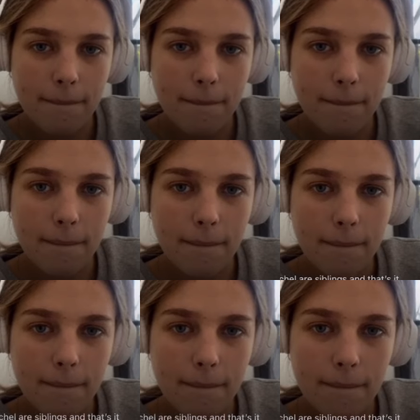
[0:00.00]

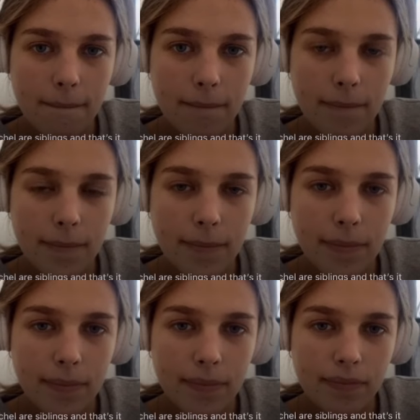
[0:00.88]

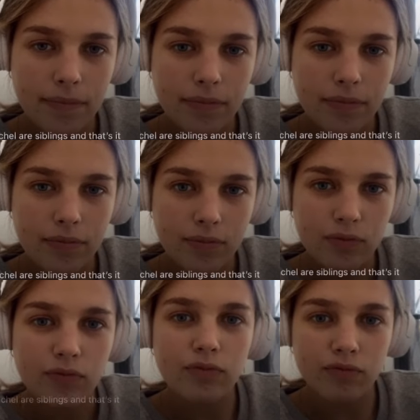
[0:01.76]

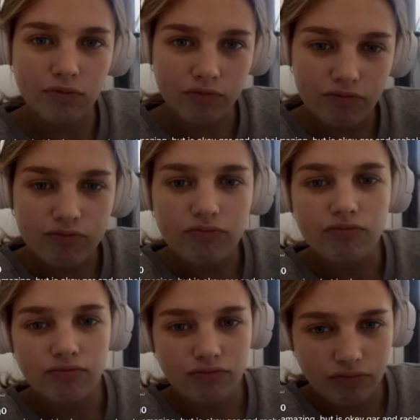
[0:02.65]

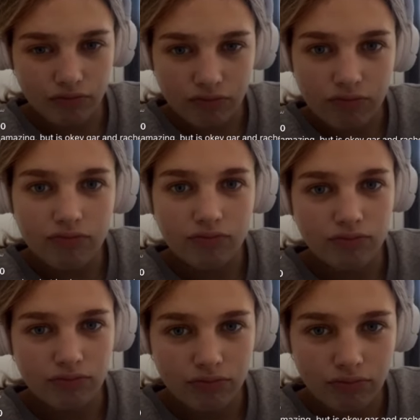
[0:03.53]

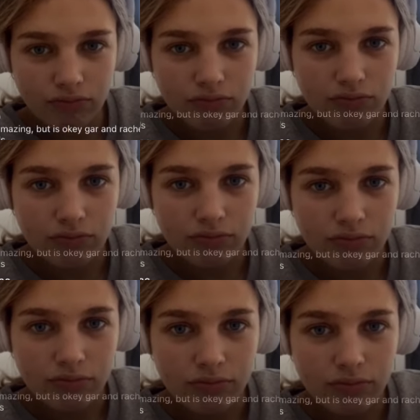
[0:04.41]

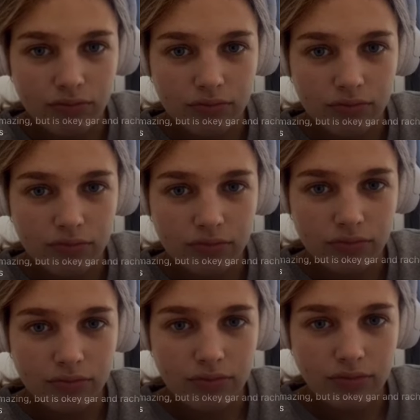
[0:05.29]

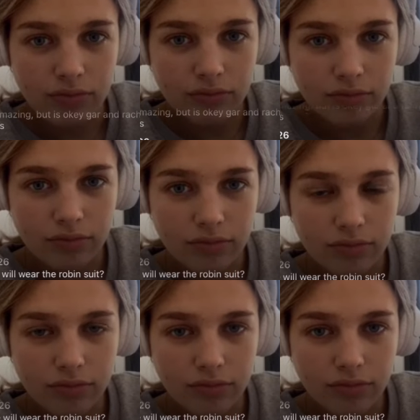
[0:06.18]
This person isn't speaking.